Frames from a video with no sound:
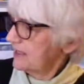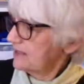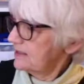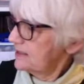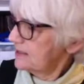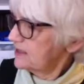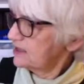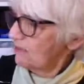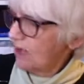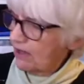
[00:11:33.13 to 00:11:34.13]
This is a
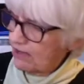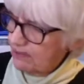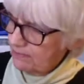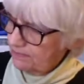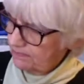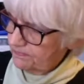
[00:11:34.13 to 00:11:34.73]
small,